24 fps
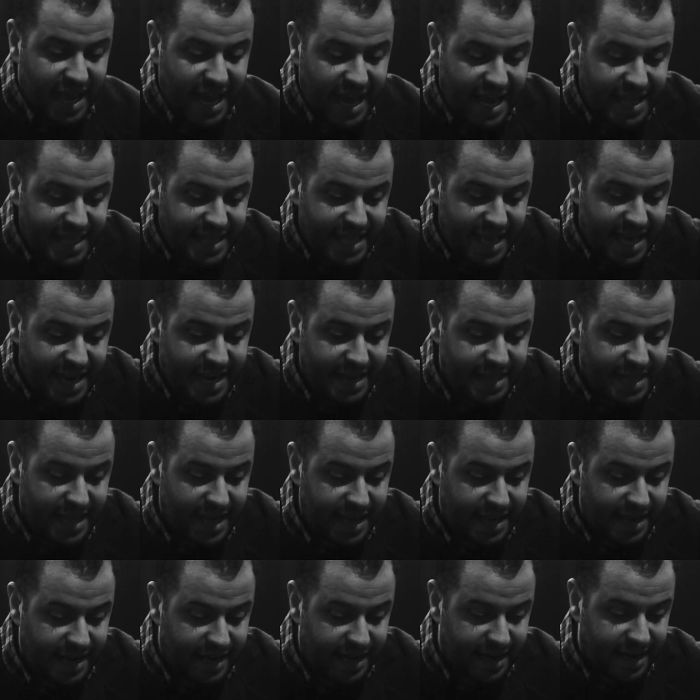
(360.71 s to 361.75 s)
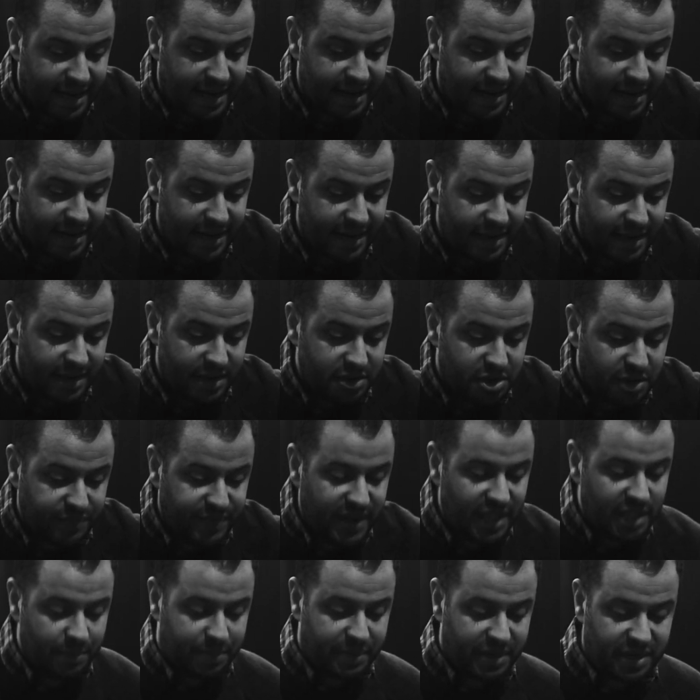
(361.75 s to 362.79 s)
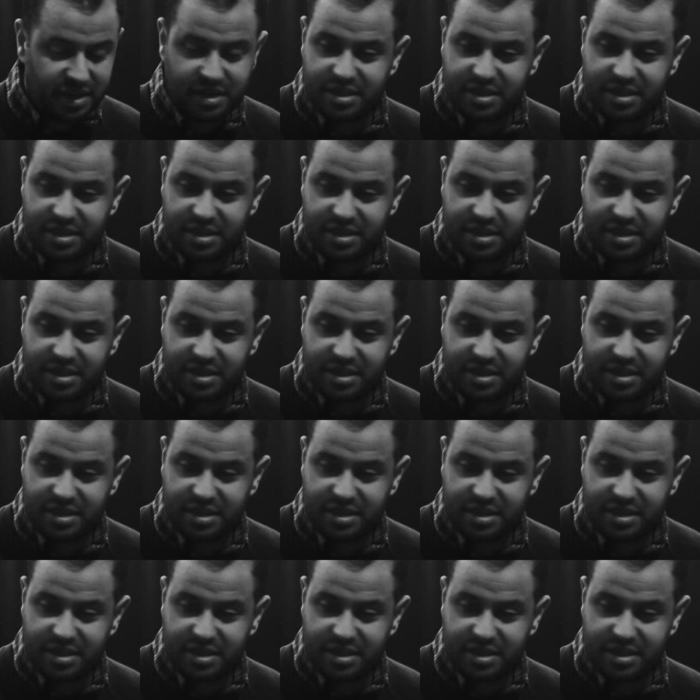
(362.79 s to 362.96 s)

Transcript: and then they develop it